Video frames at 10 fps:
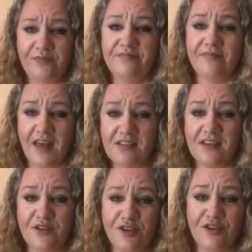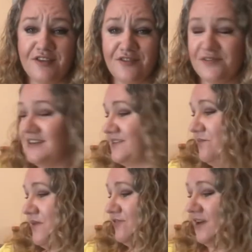that's the excuses over and done
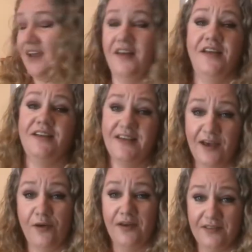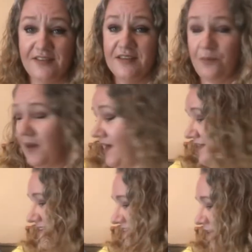with, right? Now into the palettes.